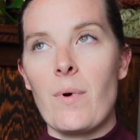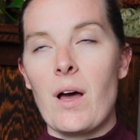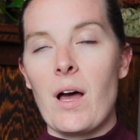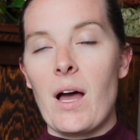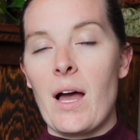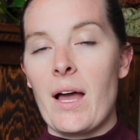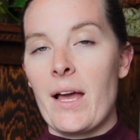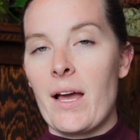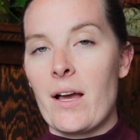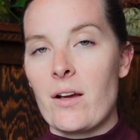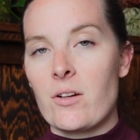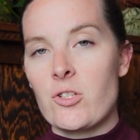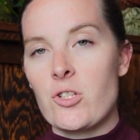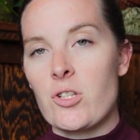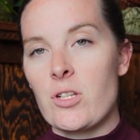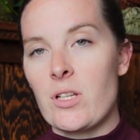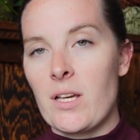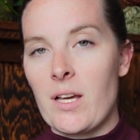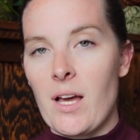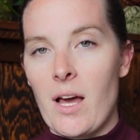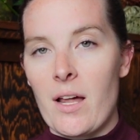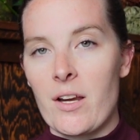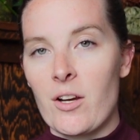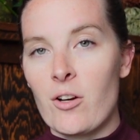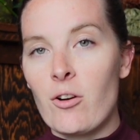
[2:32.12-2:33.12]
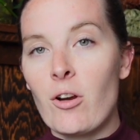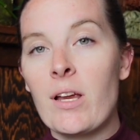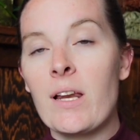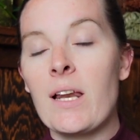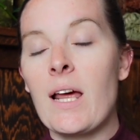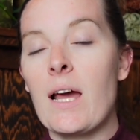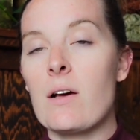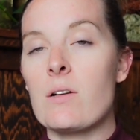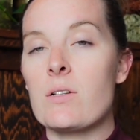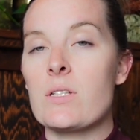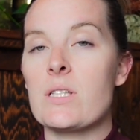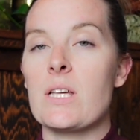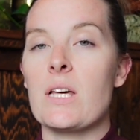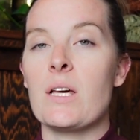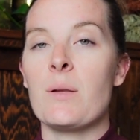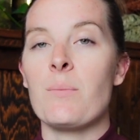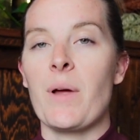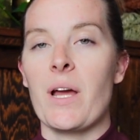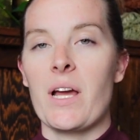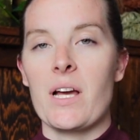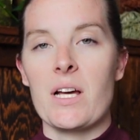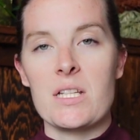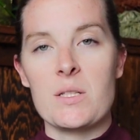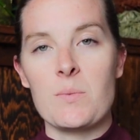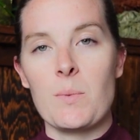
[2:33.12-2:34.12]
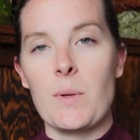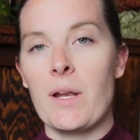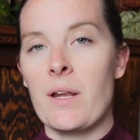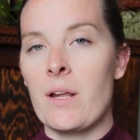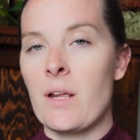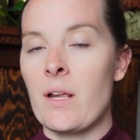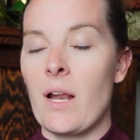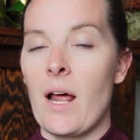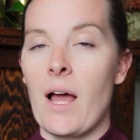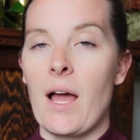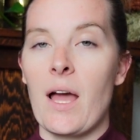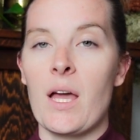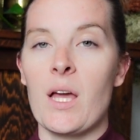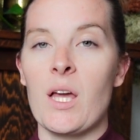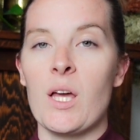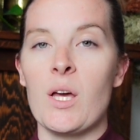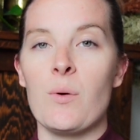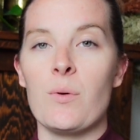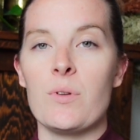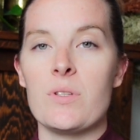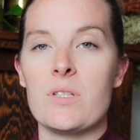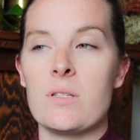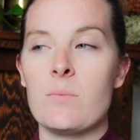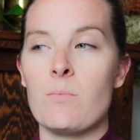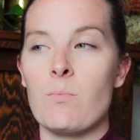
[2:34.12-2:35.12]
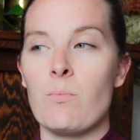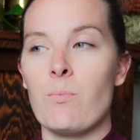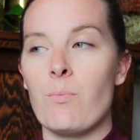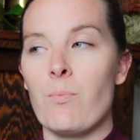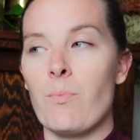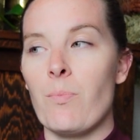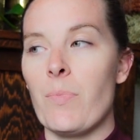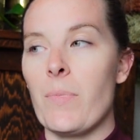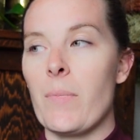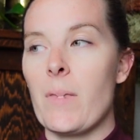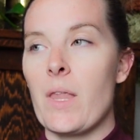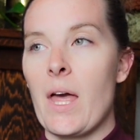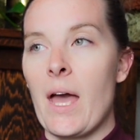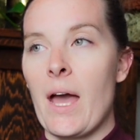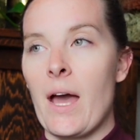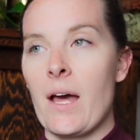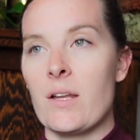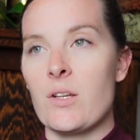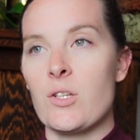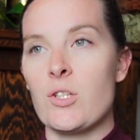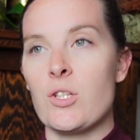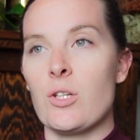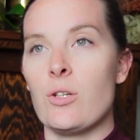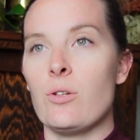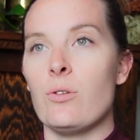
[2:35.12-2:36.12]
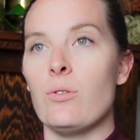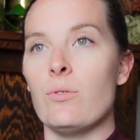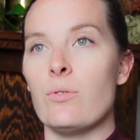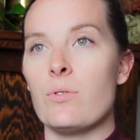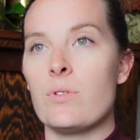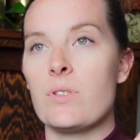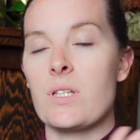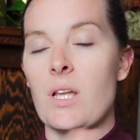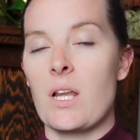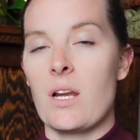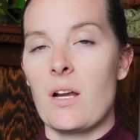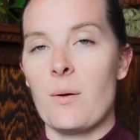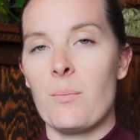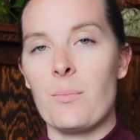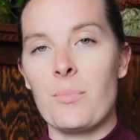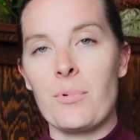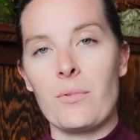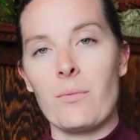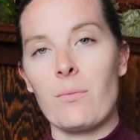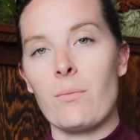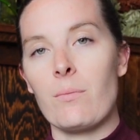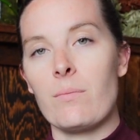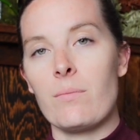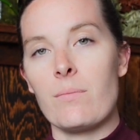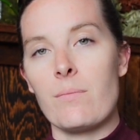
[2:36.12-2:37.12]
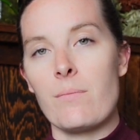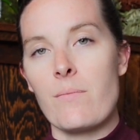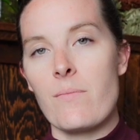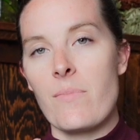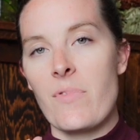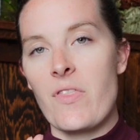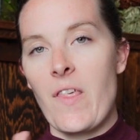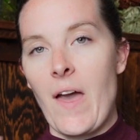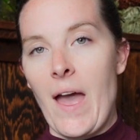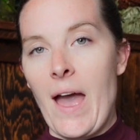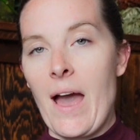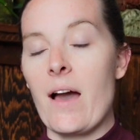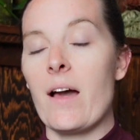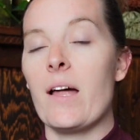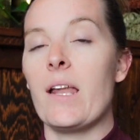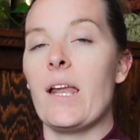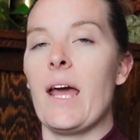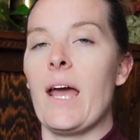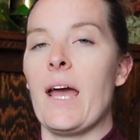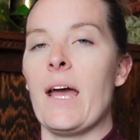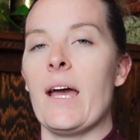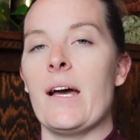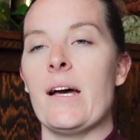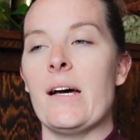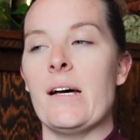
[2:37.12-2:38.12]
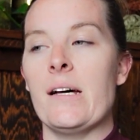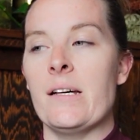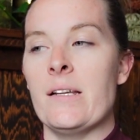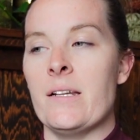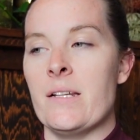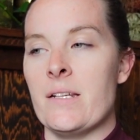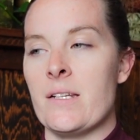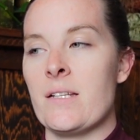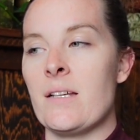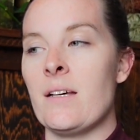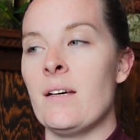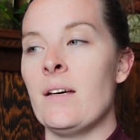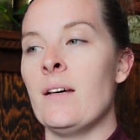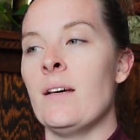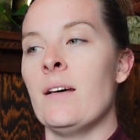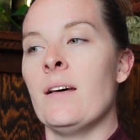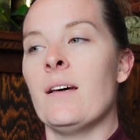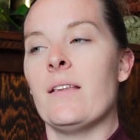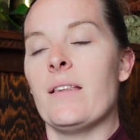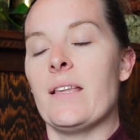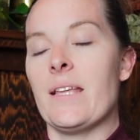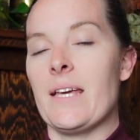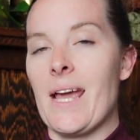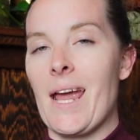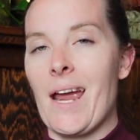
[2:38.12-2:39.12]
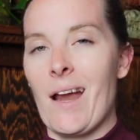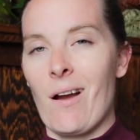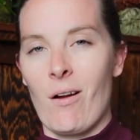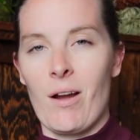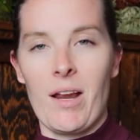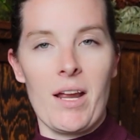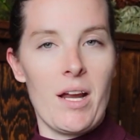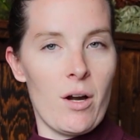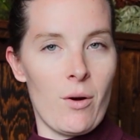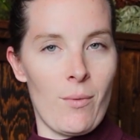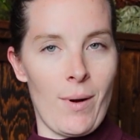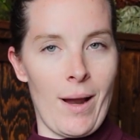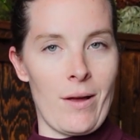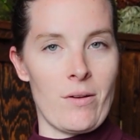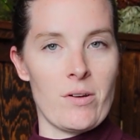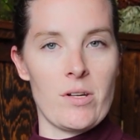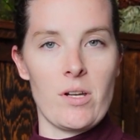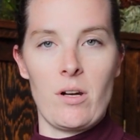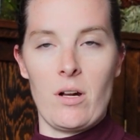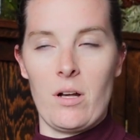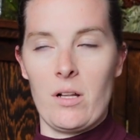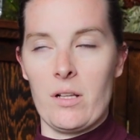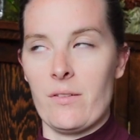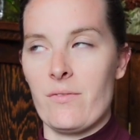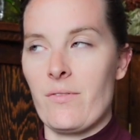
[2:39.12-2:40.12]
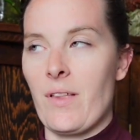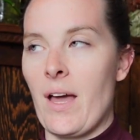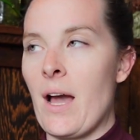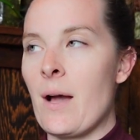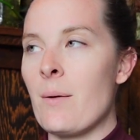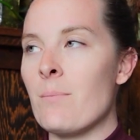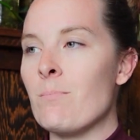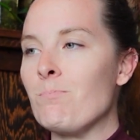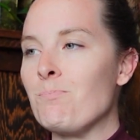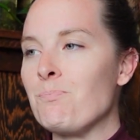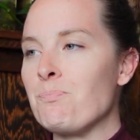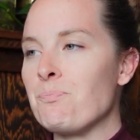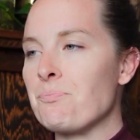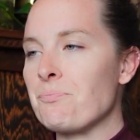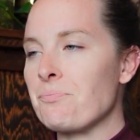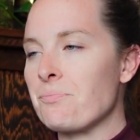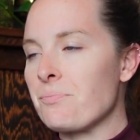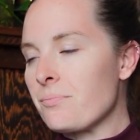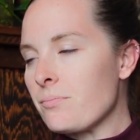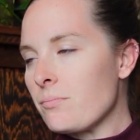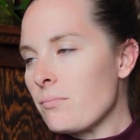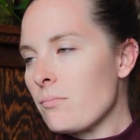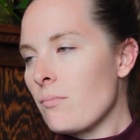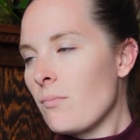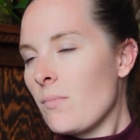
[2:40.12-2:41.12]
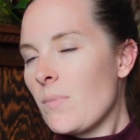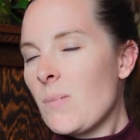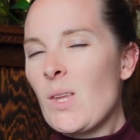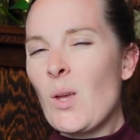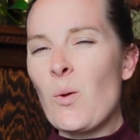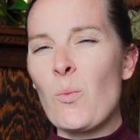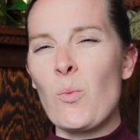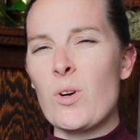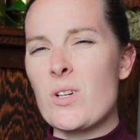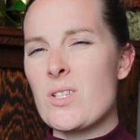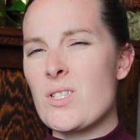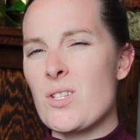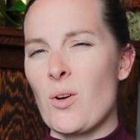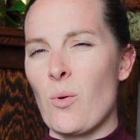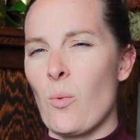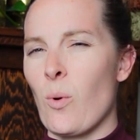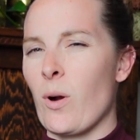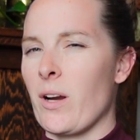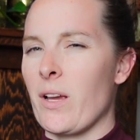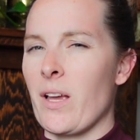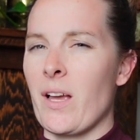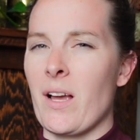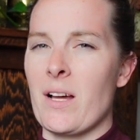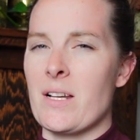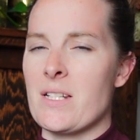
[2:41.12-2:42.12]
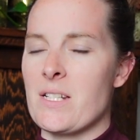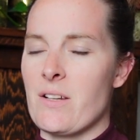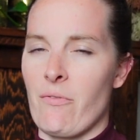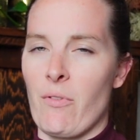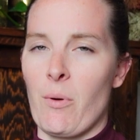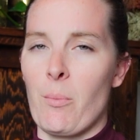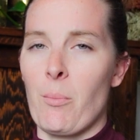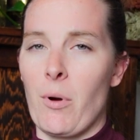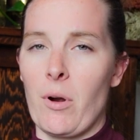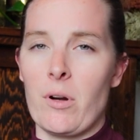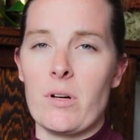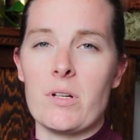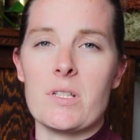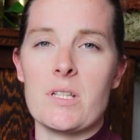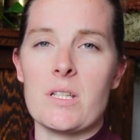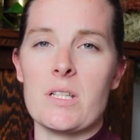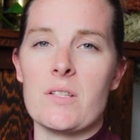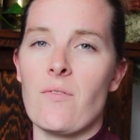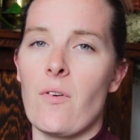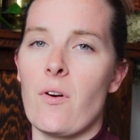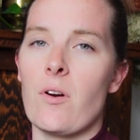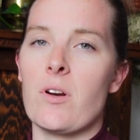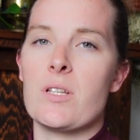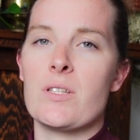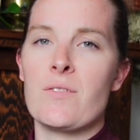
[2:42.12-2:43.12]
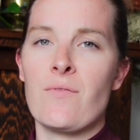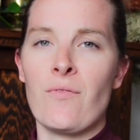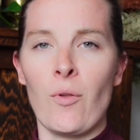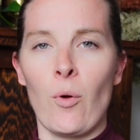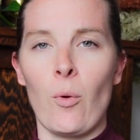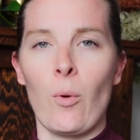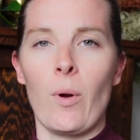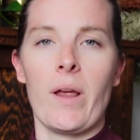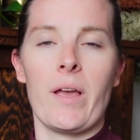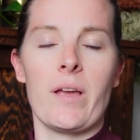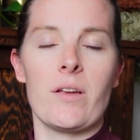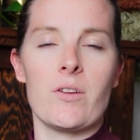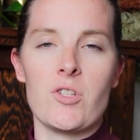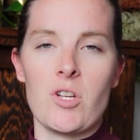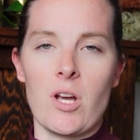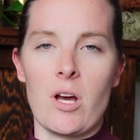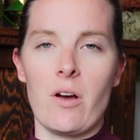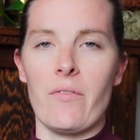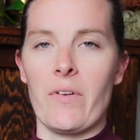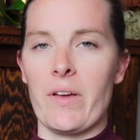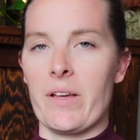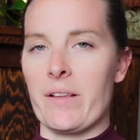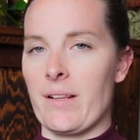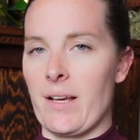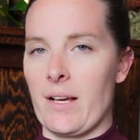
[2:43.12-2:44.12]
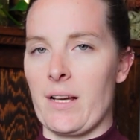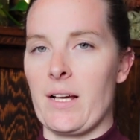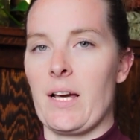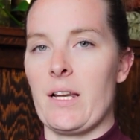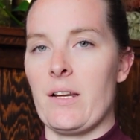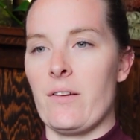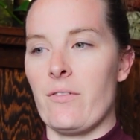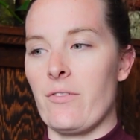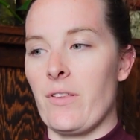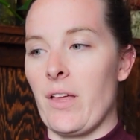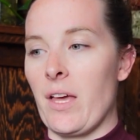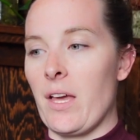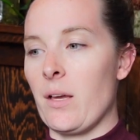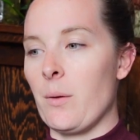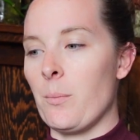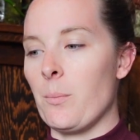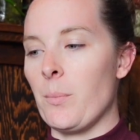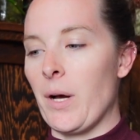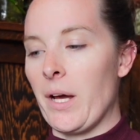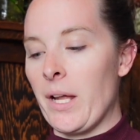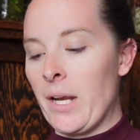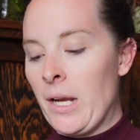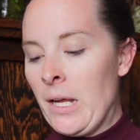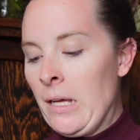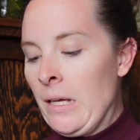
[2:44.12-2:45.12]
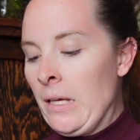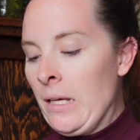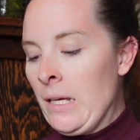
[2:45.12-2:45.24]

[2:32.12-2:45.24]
I actually got a greenhouse in. My husband and I had to set up that and the area around it, all of that. We're still working on different parts as far as flooring, shelving, that kind of thing. But